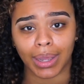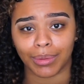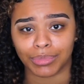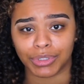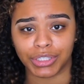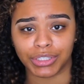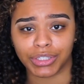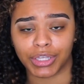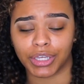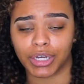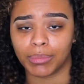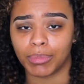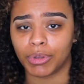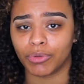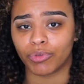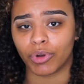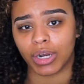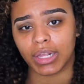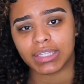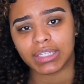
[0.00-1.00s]
I'm just going to be
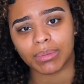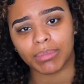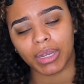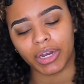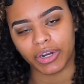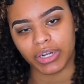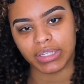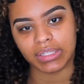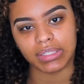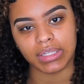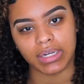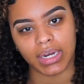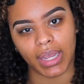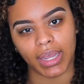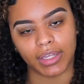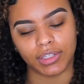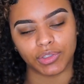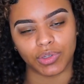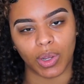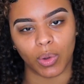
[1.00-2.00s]
running some errands
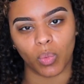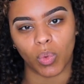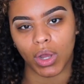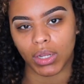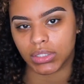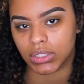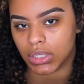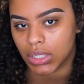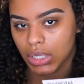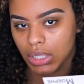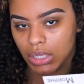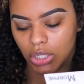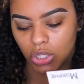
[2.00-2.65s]
today, so I want to look a